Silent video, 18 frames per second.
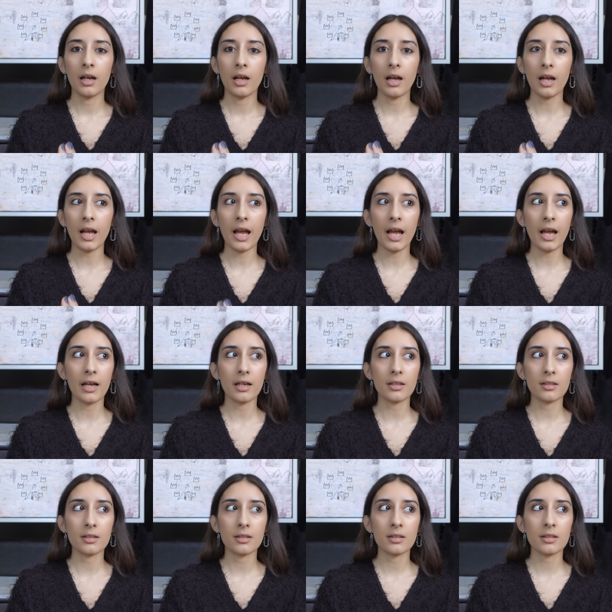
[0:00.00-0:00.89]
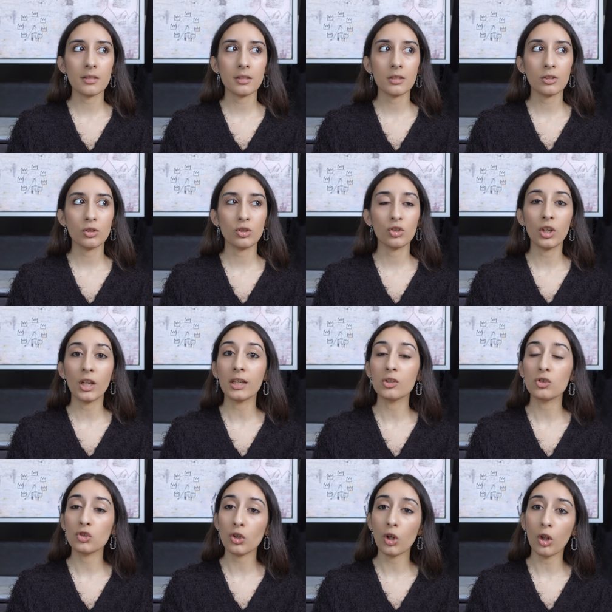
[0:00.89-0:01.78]
has
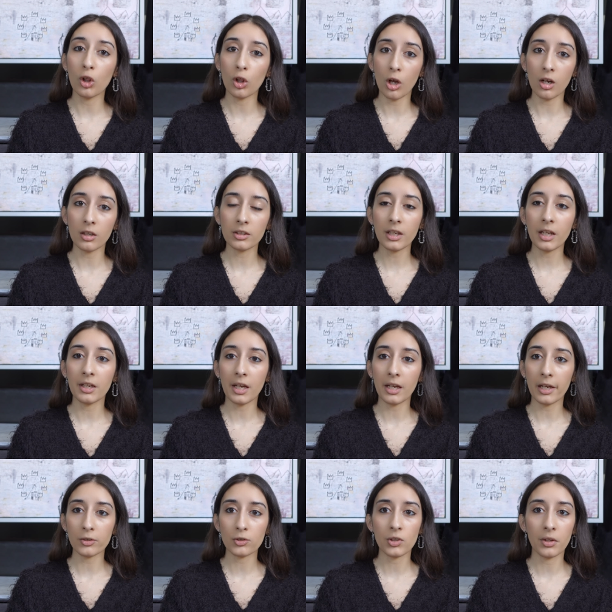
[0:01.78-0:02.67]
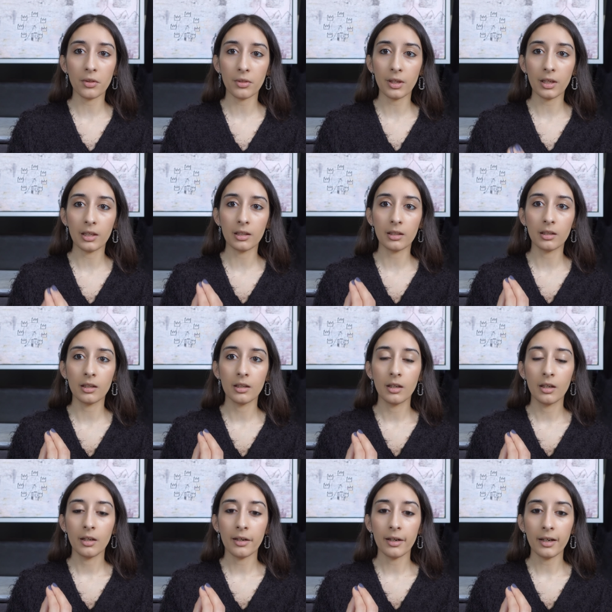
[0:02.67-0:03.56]
changed a lot and I actually think
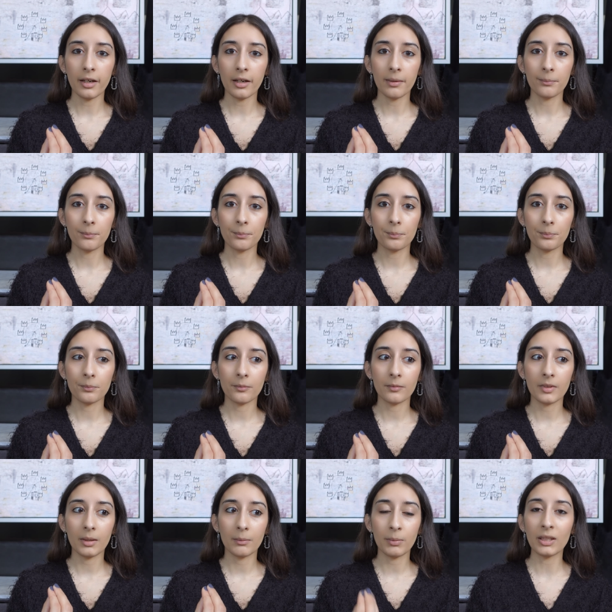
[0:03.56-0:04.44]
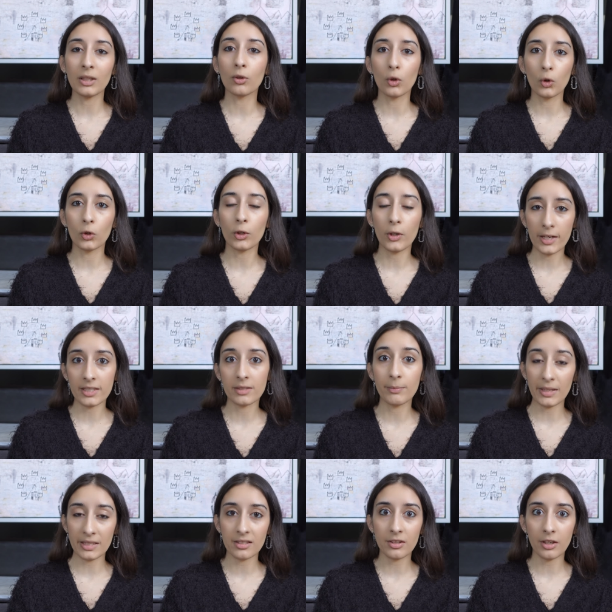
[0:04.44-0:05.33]
um, being a lawyer has
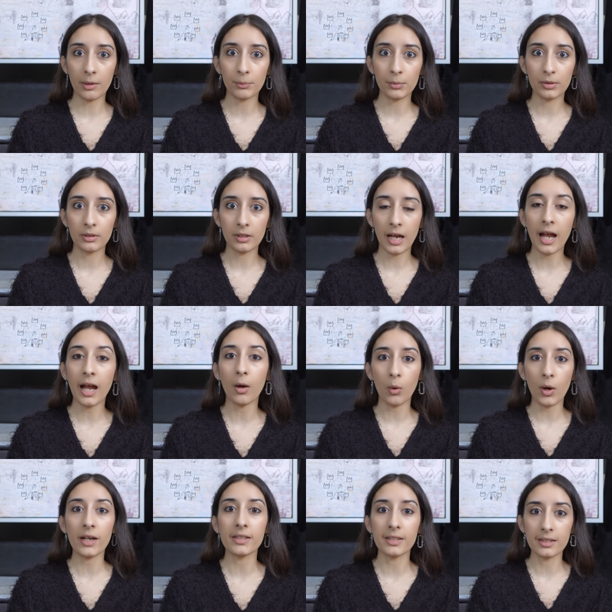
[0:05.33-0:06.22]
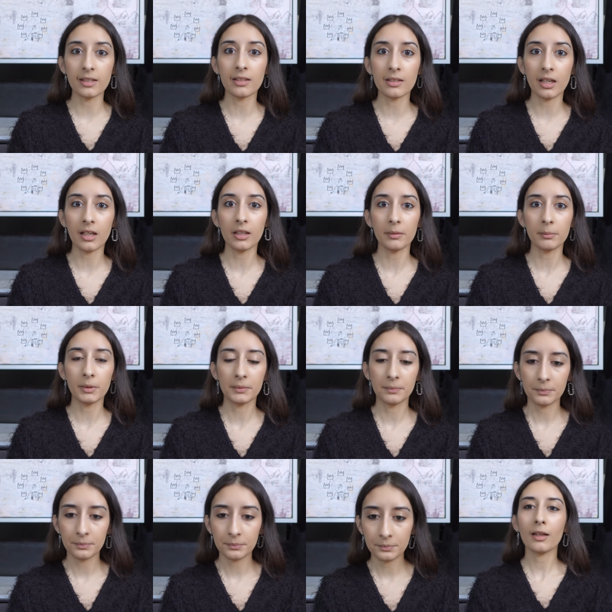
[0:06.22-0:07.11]
messed up how I see time.
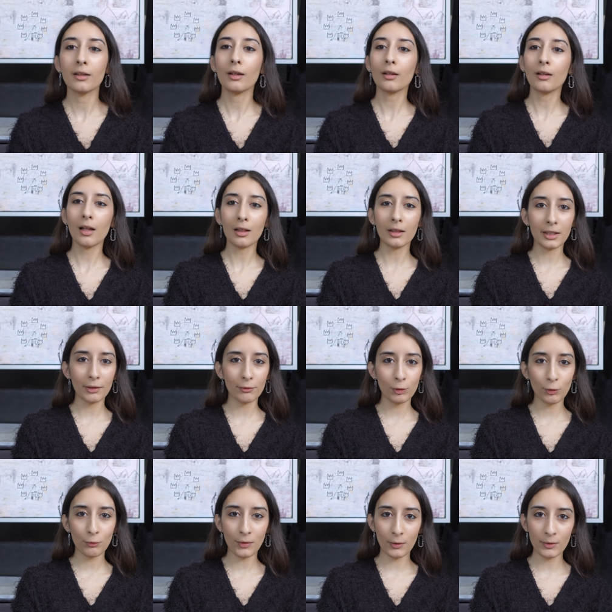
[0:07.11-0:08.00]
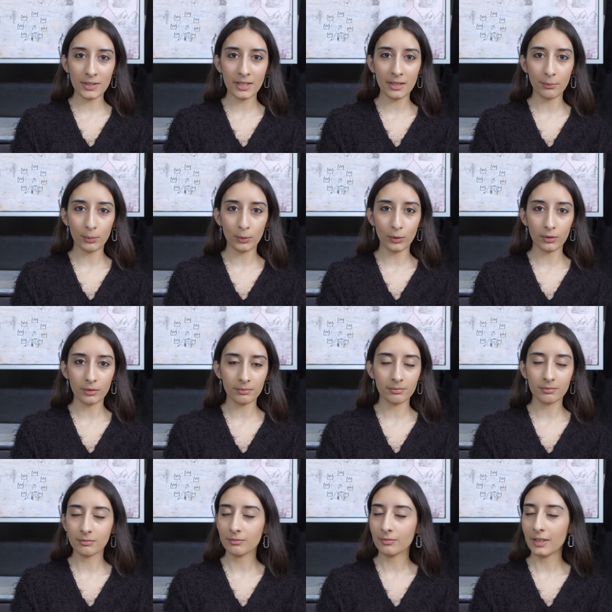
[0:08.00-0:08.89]
And I'll, I'll give you a very simple
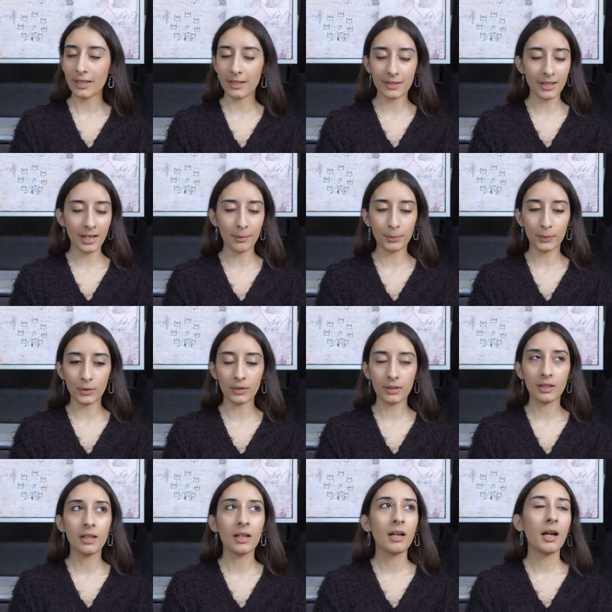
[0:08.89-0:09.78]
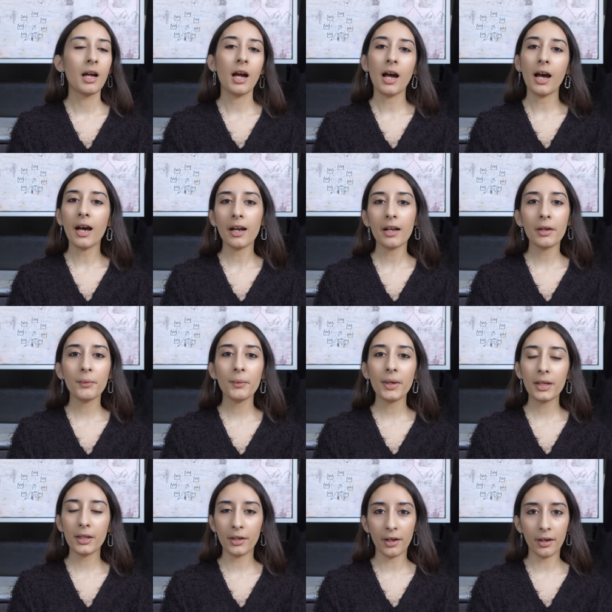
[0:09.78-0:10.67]
example. I
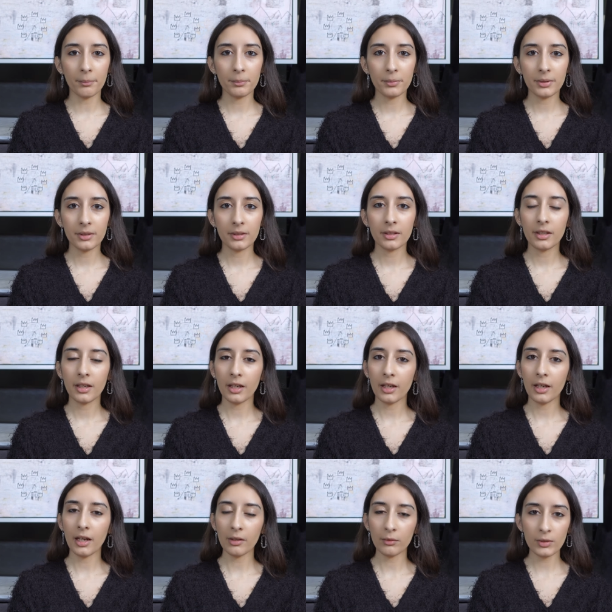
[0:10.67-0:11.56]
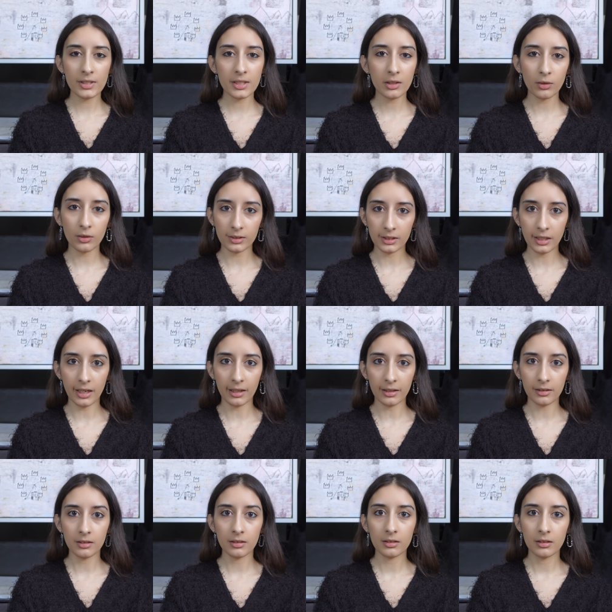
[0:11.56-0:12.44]
wake up every single
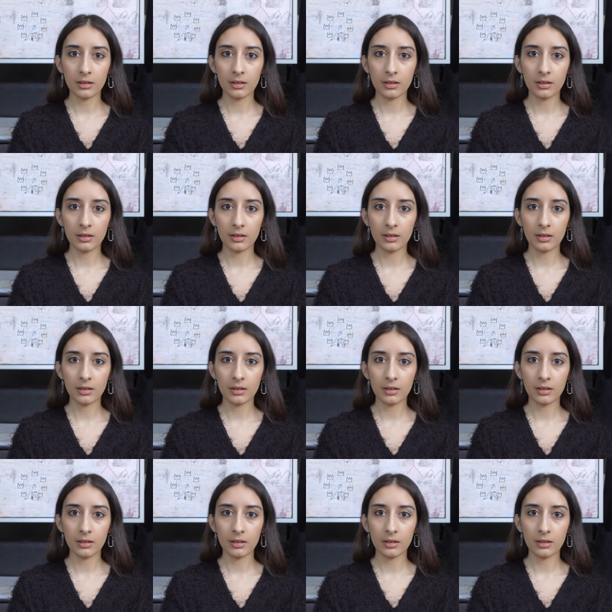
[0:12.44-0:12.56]
day,